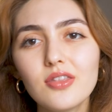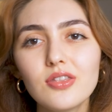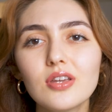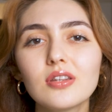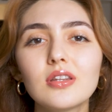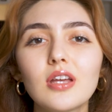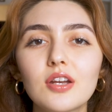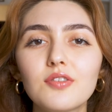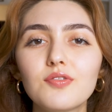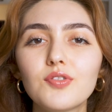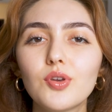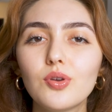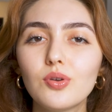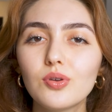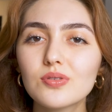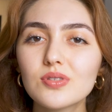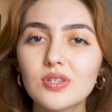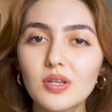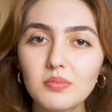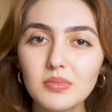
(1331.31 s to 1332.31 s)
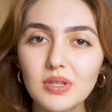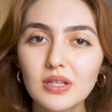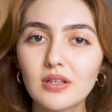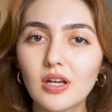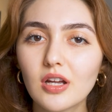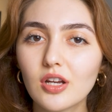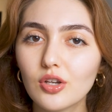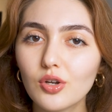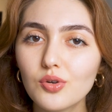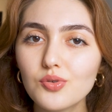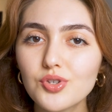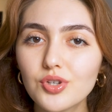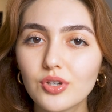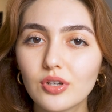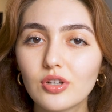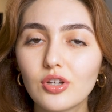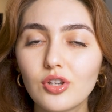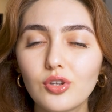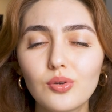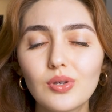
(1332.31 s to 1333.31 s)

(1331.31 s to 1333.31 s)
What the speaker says: think that if you use something like Notion,